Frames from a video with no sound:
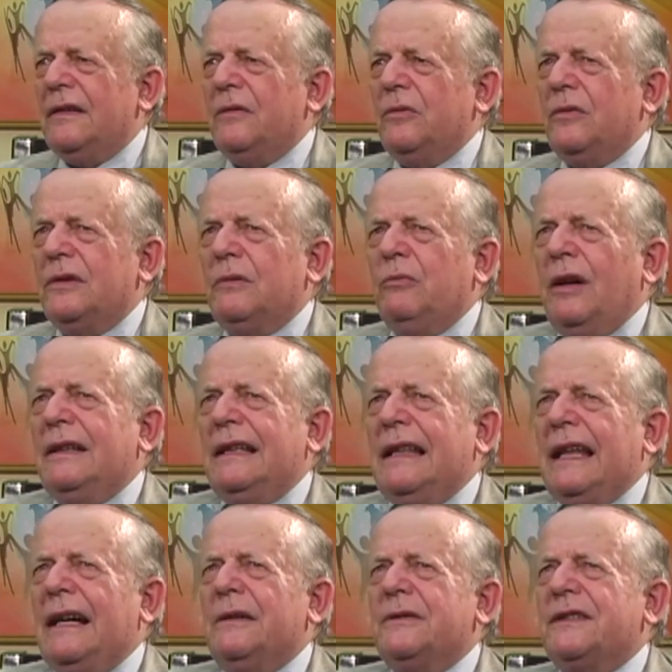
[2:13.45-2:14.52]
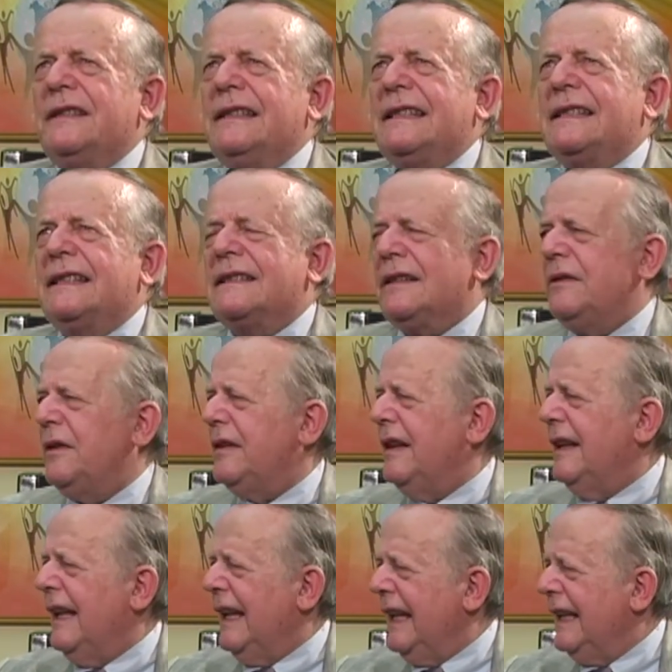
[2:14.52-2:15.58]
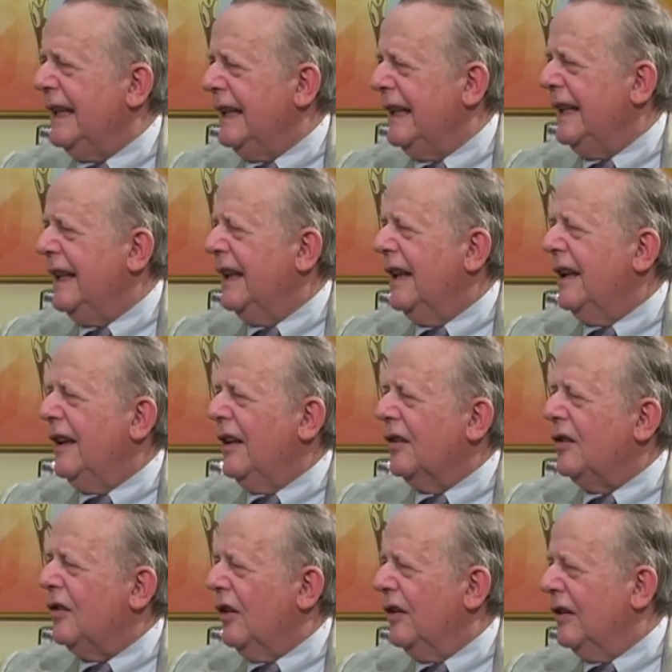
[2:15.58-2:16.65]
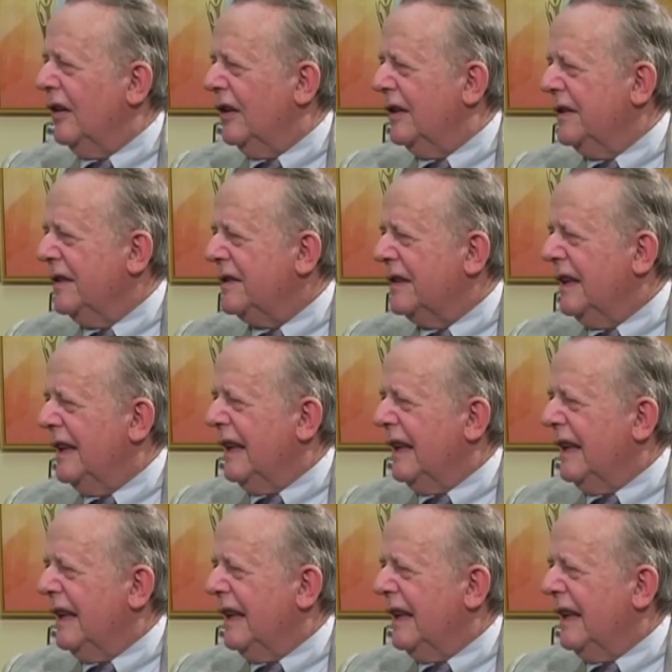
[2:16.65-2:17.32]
1,680 koilons,